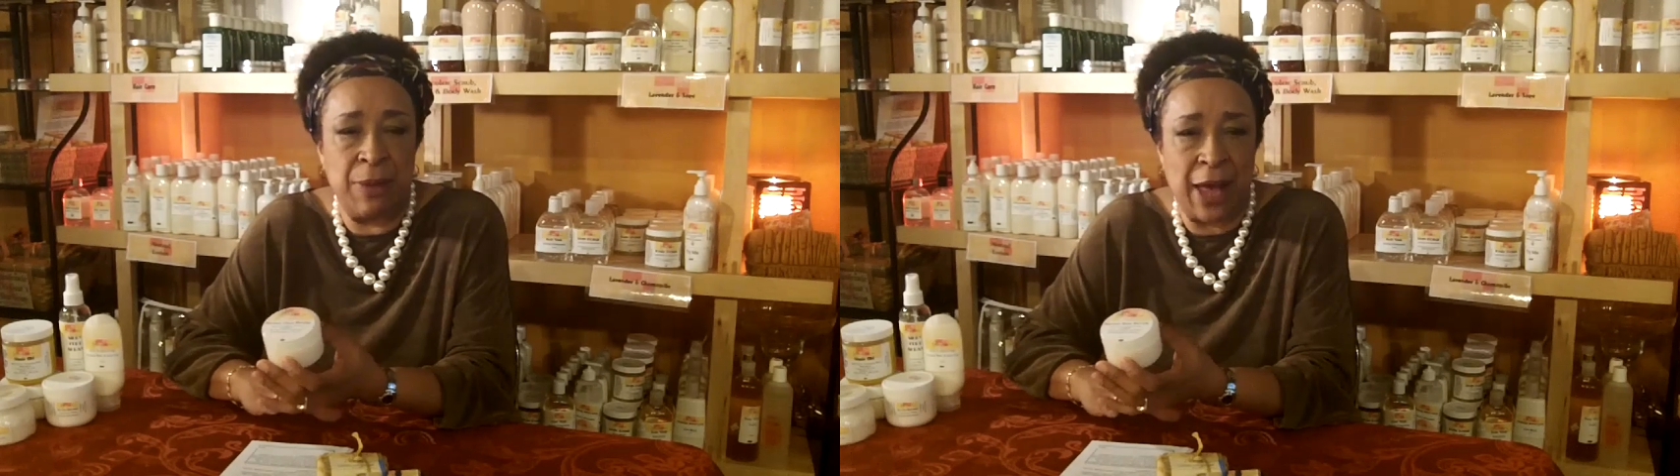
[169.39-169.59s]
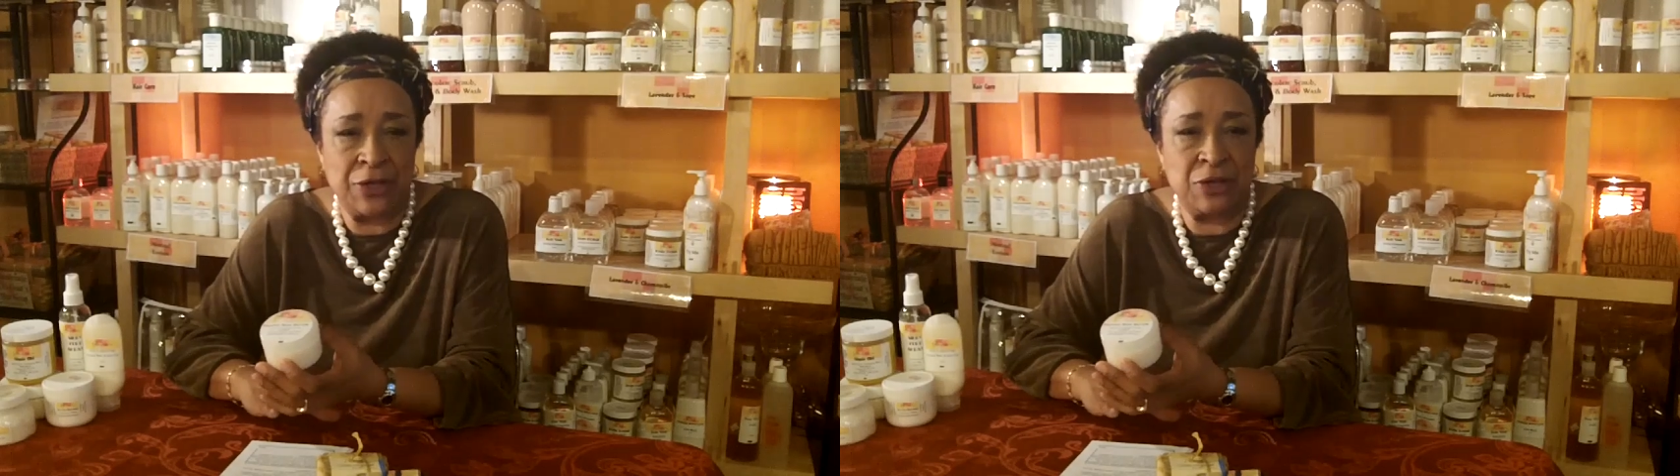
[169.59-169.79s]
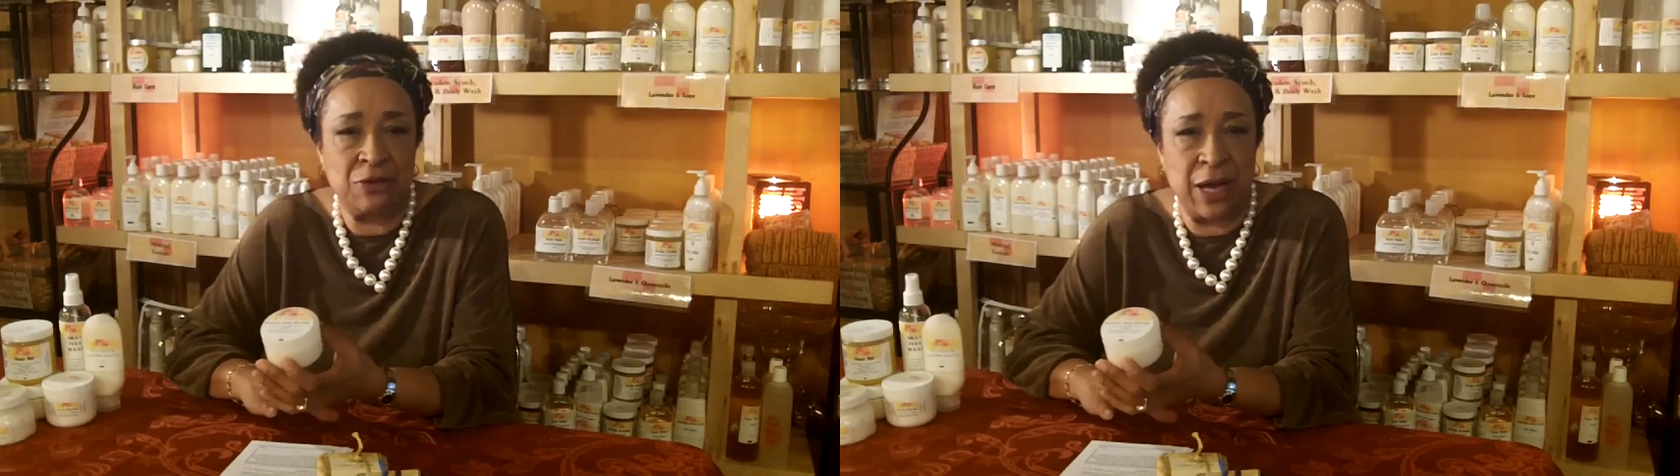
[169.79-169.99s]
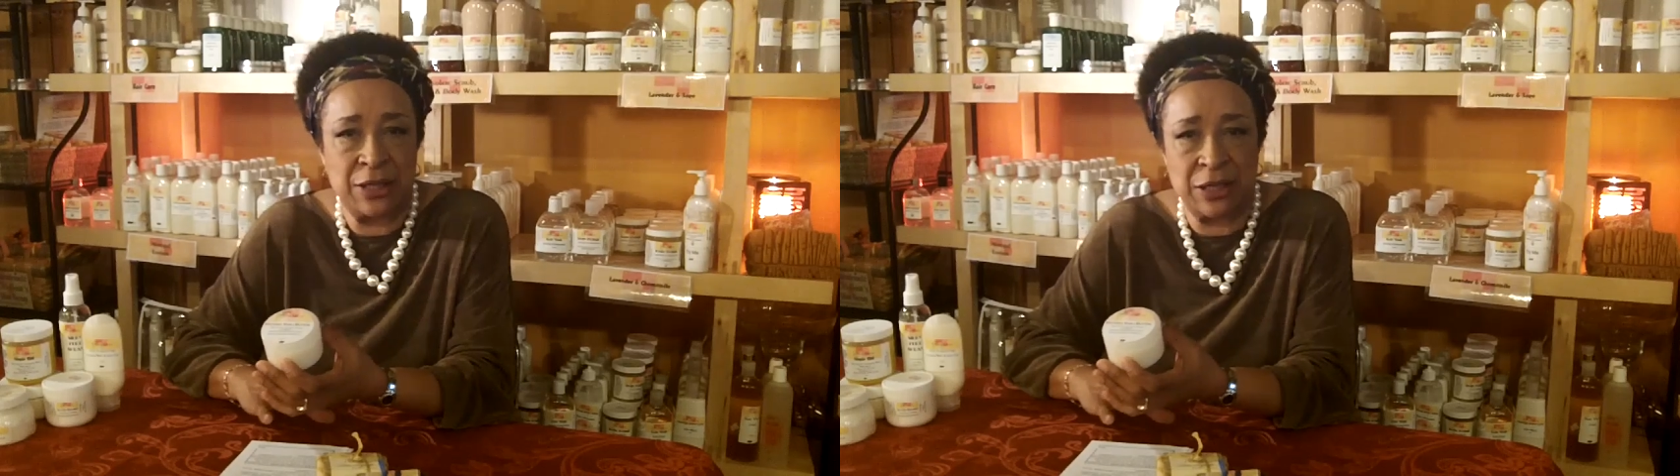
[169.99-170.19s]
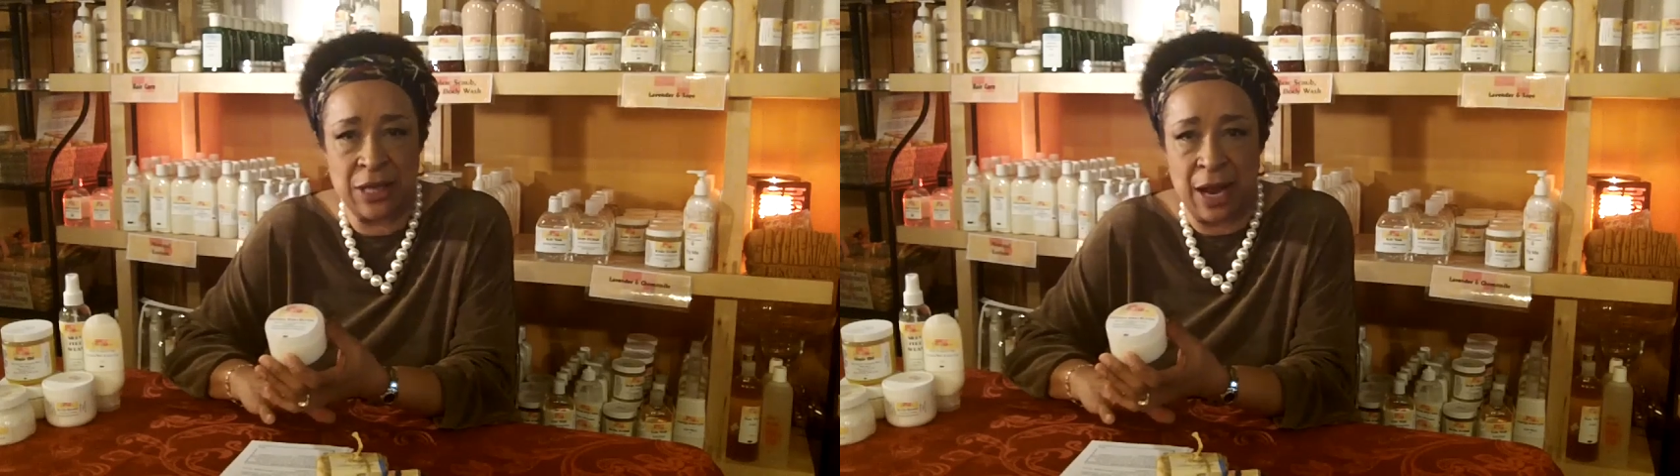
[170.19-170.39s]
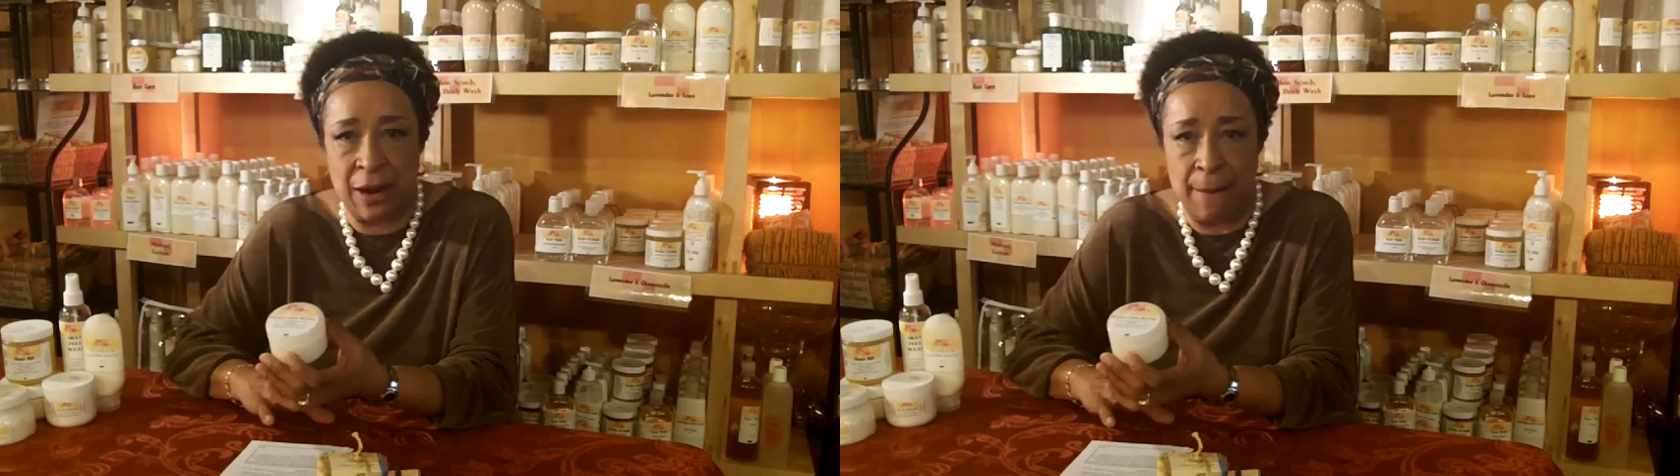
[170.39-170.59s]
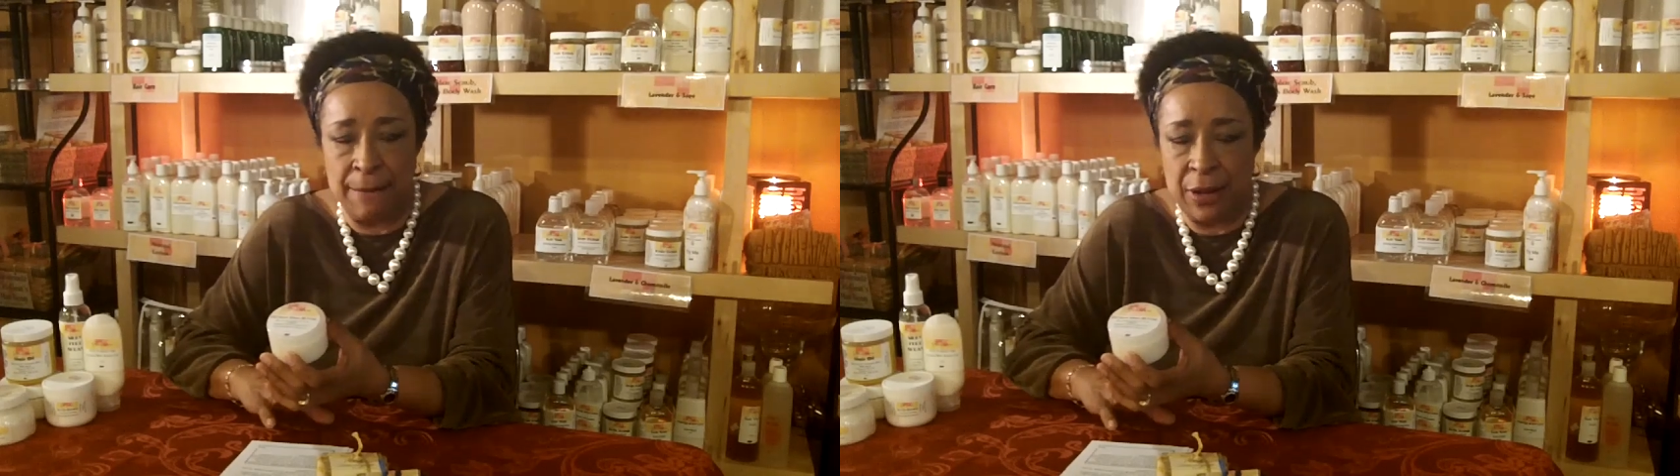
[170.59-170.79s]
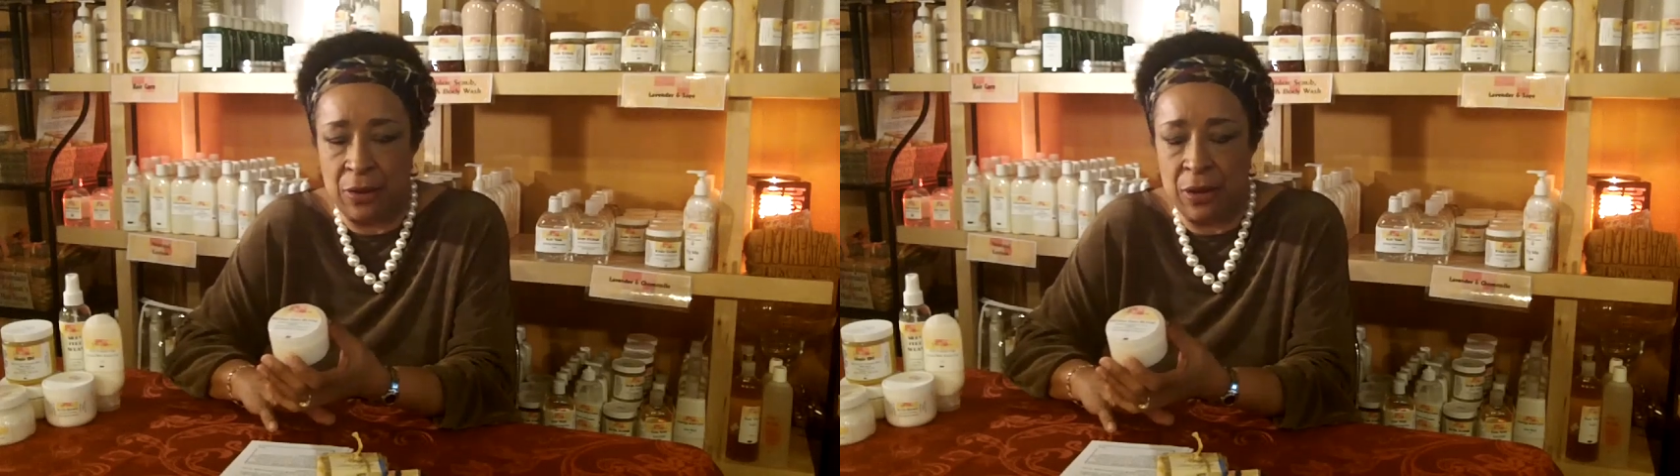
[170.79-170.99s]
pasteurized just like our
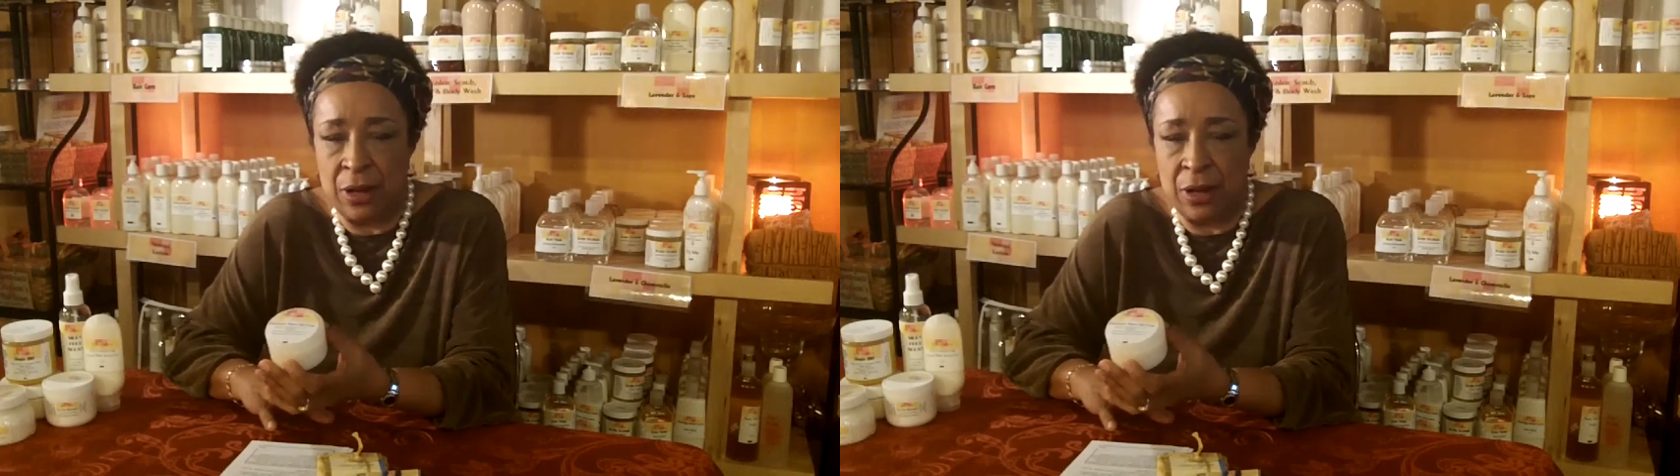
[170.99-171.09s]
milk.